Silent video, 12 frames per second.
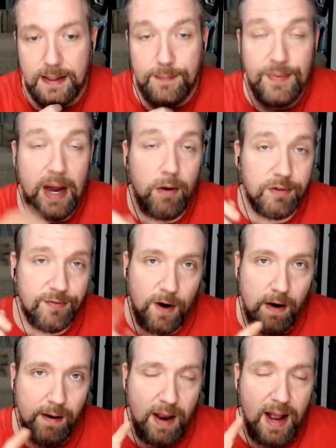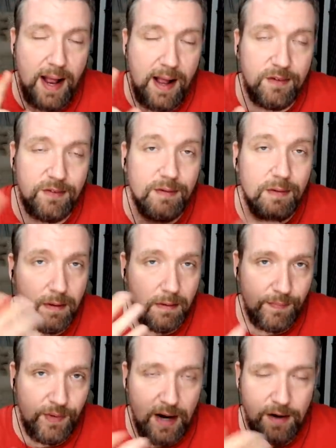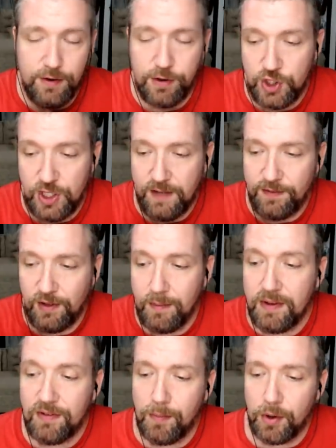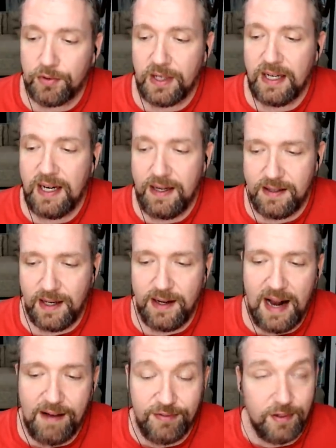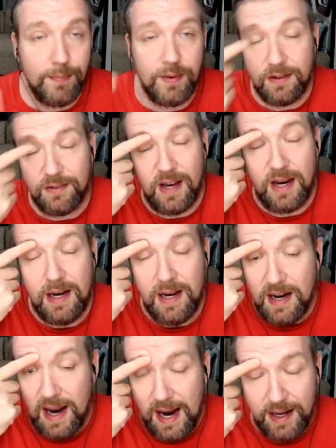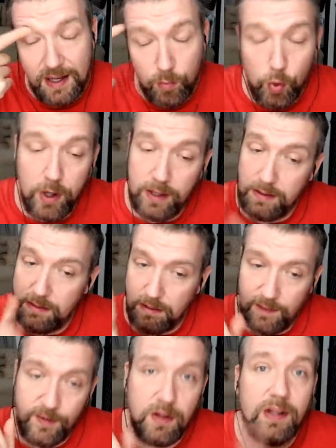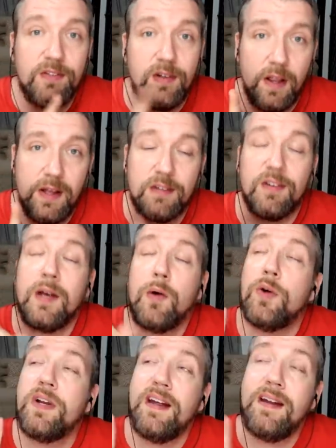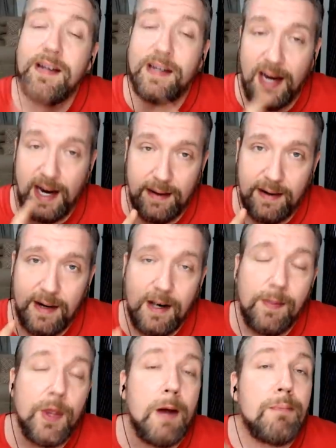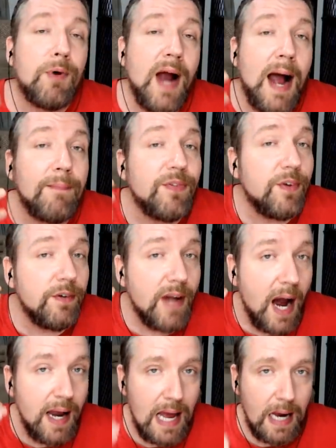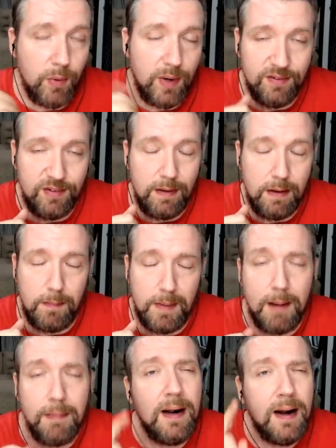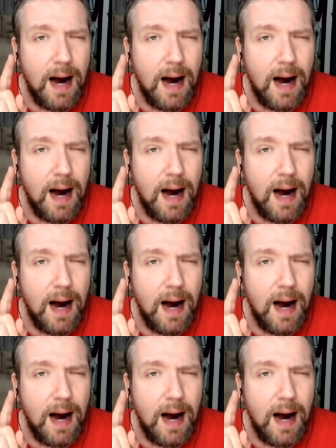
Now, as far as the editor in chief, CB Cebulski, he did have something to say, and he would, if you listen to this, it would indicate that perhaps they're not acquiescing in the mob.